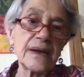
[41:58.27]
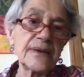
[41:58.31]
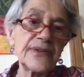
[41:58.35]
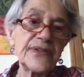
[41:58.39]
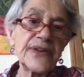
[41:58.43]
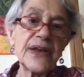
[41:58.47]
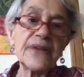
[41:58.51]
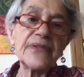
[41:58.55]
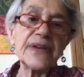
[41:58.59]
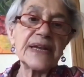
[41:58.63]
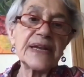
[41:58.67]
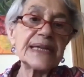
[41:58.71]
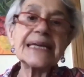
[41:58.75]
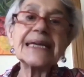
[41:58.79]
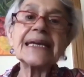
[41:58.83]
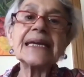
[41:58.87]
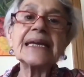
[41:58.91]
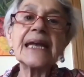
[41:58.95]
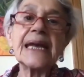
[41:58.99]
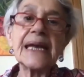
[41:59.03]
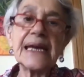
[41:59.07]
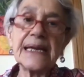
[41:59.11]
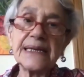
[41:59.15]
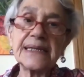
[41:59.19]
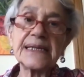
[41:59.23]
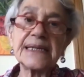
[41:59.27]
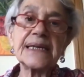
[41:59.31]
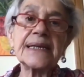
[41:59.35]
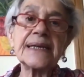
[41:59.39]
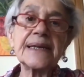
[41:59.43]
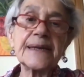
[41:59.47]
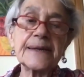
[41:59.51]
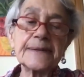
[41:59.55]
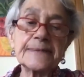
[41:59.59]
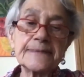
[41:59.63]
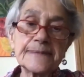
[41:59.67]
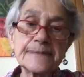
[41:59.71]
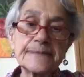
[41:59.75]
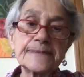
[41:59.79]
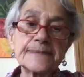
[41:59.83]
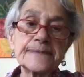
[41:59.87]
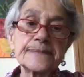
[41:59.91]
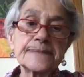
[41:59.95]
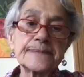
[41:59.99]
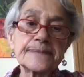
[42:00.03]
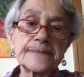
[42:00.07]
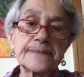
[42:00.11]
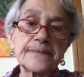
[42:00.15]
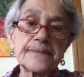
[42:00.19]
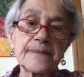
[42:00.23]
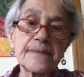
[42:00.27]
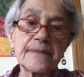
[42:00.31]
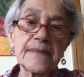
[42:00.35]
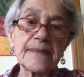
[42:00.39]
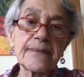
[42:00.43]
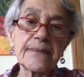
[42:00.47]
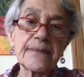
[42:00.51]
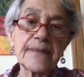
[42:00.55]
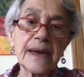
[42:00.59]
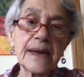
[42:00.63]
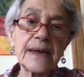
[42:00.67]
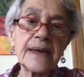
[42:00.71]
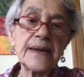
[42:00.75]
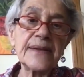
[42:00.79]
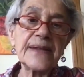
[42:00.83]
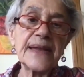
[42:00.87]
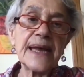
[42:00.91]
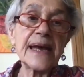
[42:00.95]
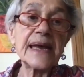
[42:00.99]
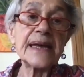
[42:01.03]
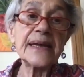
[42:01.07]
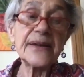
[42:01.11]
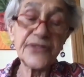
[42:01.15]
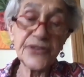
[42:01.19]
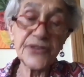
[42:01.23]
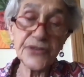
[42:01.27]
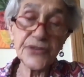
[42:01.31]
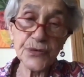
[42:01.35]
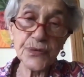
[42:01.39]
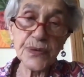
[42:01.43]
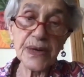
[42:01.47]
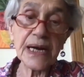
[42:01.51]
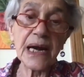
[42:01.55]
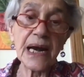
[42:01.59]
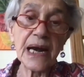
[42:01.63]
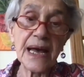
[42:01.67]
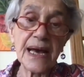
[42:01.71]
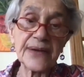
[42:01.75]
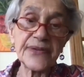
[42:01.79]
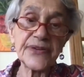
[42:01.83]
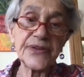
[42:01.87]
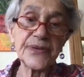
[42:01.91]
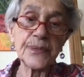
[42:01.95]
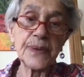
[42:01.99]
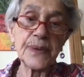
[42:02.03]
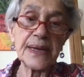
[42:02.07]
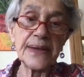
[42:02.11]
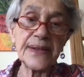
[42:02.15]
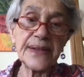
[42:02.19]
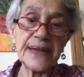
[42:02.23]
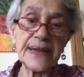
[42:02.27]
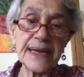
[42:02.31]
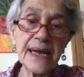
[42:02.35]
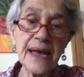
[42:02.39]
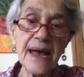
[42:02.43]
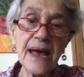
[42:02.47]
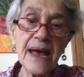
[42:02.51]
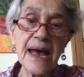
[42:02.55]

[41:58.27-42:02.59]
17, 18, in their history class. When they